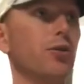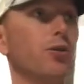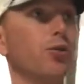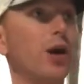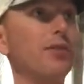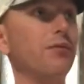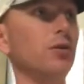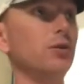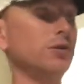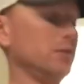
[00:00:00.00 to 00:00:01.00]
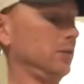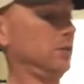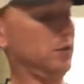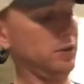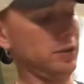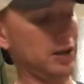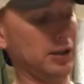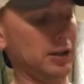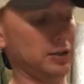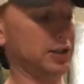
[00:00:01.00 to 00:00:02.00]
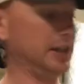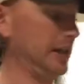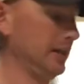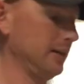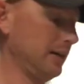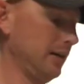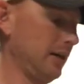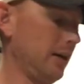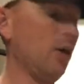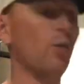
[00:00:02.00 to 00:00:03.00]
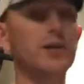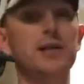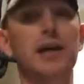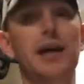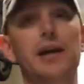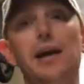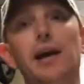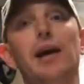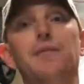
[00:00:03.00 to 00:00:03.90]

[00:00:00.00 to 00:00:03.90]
Rifle LLC. Once again, if I